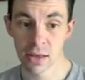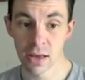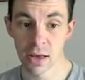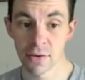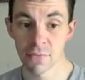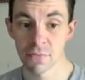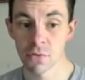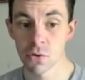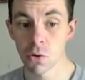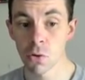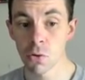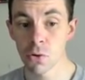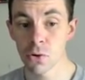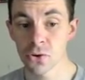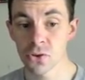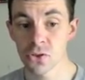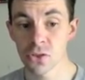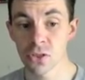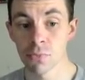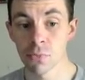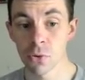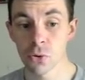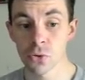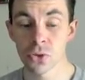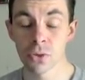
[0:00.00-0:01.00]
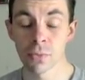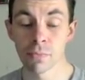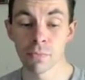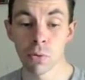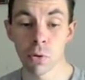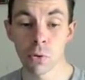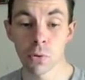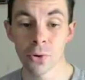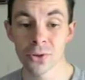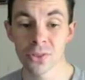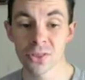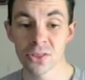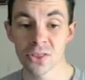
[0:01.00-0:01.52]
of course, the most
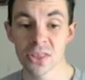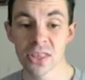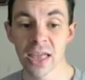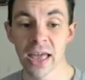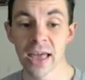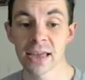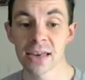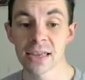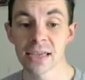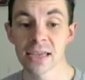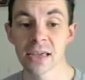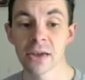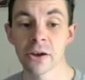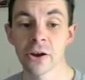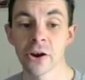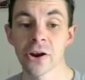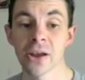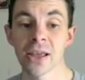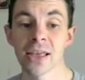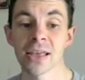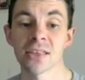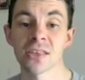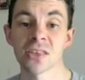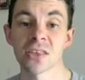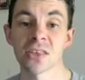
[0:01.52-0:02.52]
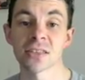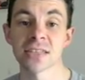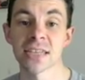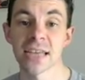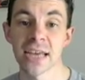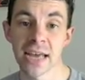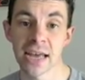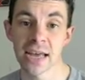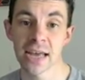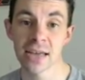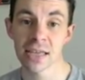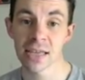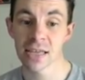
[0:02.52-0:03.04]
important stat here is
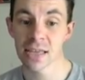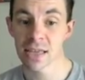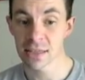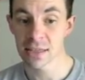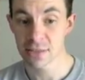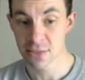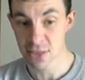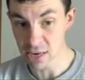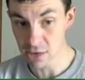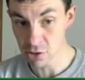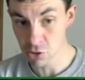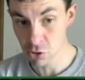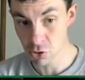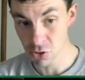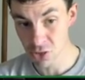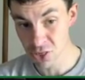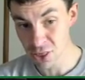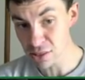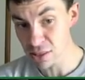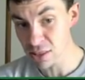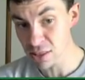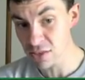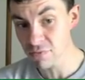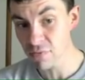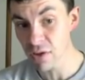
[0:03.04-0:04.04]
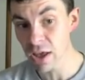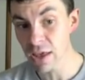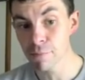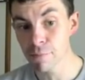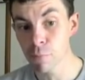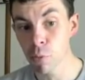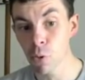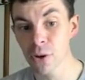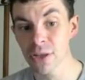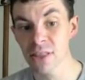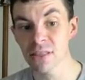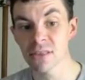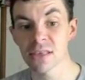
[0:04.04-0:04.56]
attack. He gets an extra 65
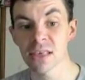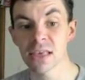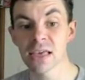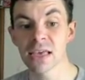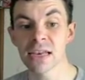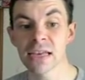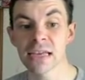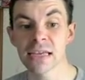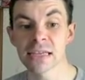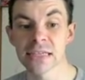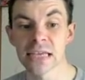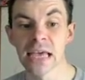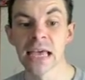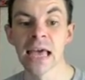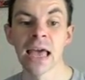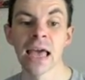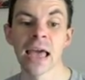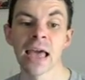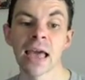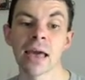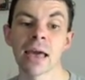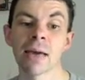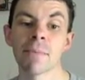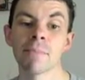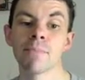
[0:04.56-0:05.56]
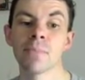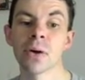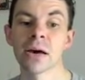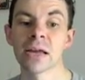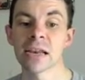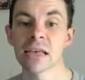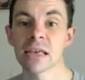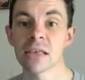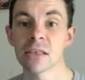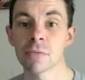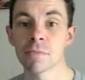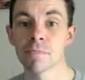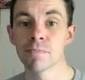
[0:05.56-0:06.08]
points in it,
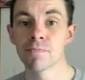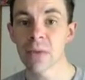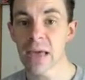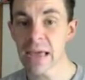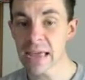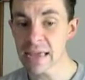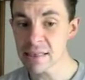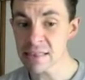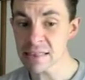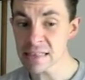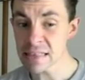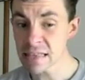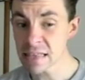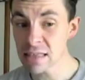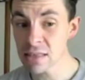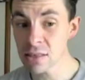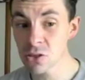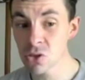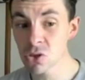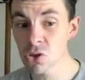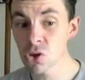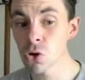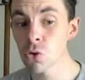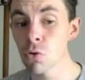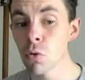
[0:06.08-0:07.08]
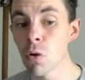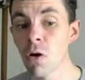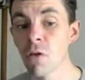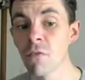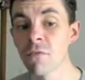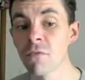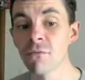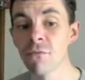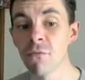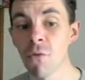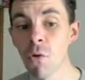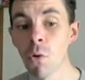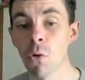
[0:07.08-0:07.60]
but his base is
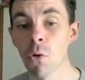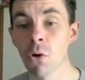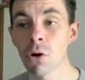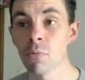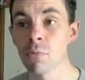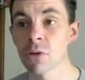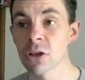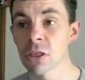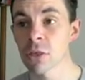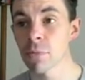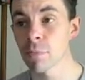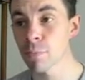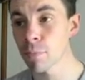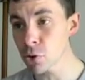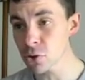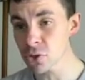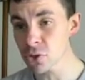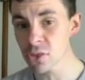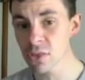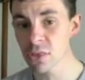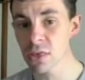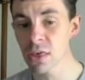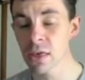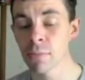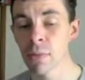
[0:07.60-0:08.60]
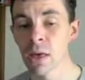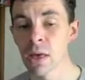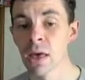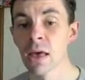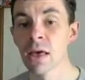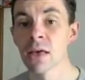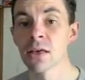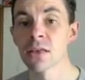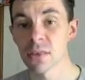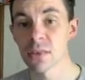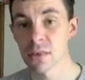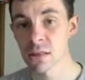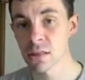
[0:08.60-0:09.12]
204, which puts him
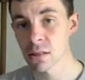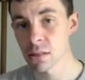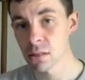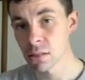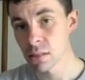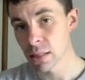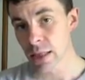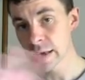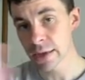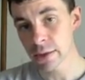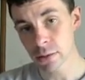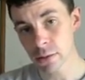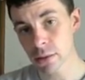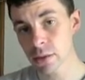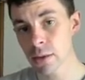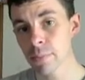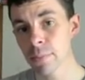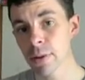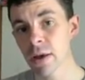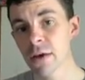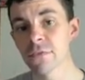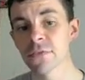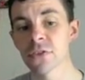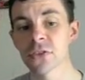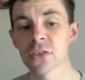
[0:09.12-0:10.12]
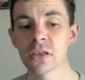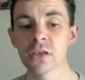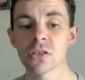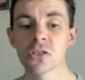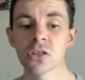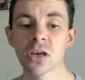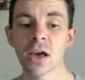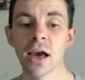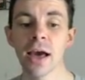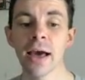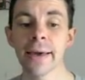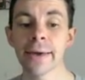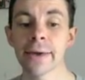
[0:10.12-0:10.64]
slightly above CG
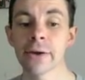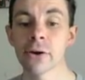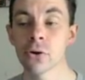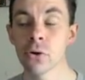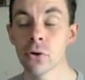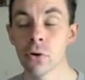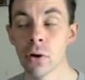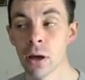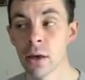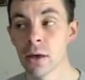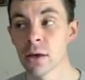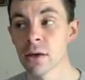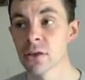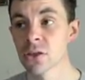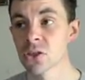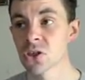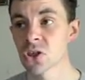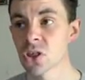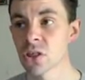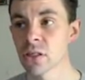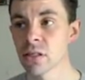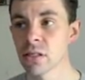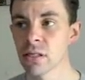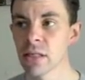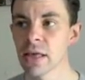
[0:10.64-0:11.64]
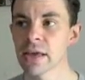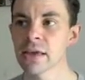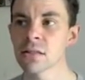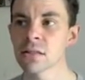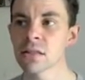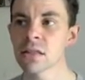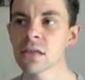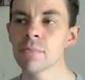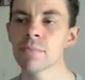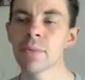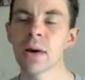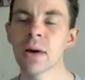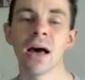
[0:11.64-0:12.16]
Hayu,
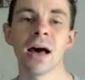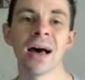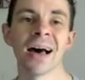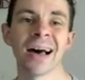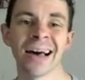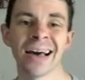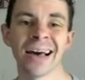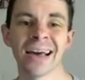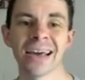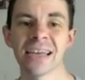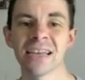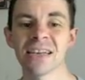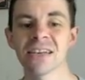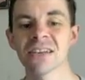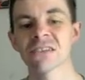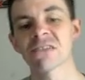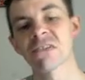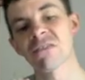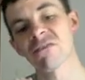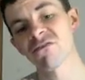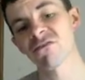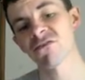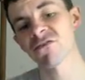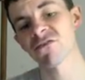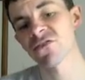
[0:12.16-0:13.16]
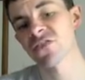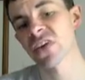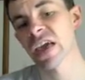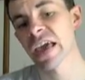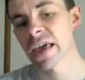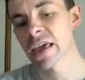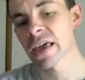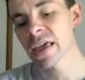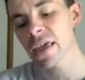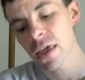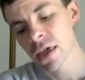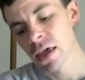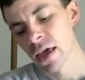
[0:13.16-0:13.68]
slightly behind
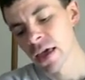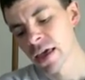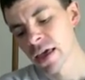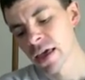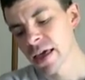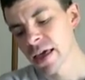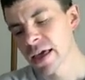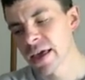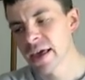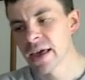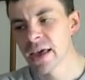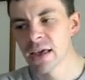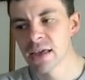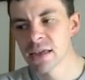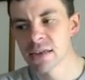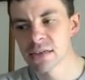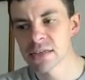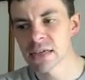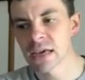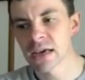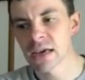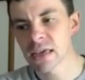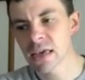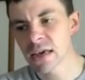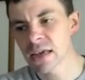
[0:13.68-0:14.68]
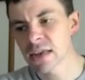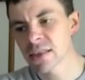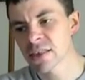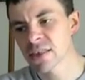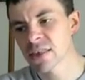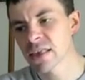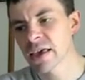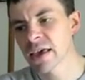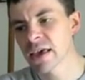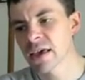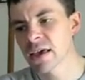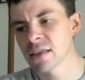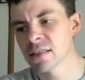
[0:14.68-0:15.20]
Faye. And I gotta
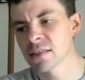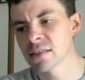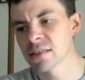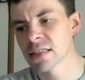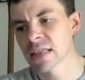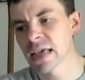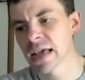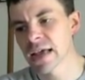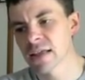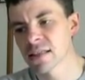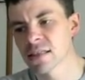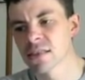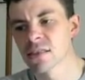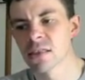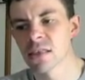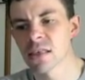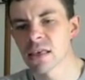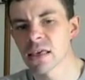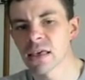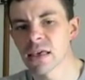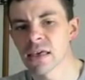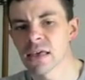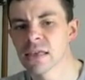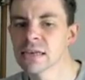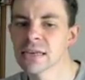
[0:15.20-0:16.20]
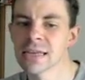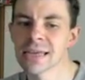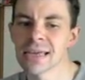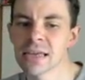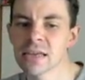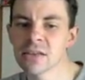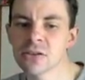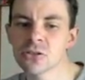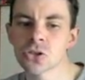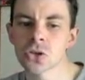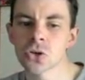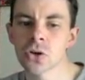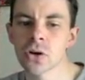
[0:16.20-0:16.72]
say, that's an
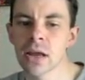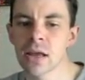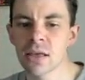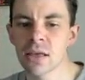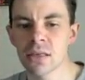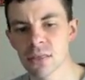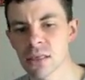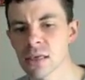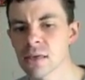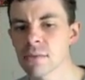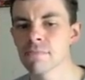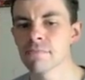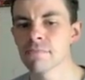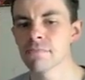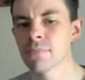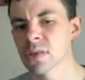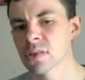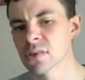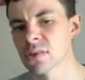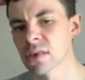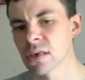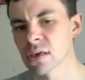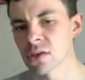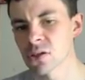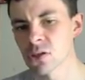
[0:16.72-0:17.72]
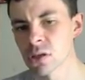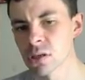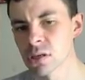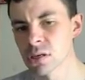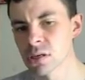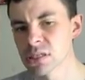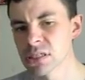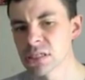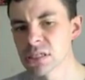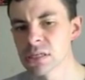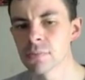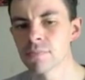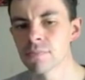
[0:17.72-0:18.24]
interesting
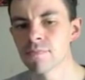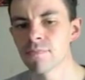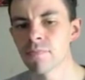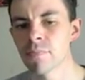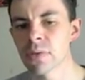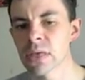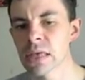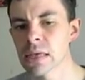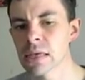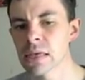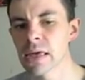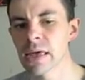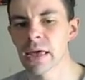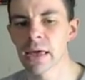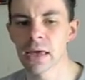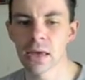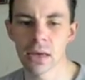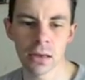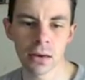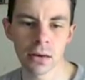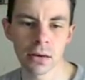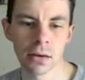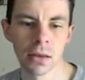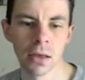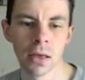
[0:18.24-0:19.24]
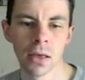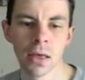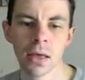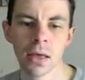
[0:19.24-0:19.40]
position to be in.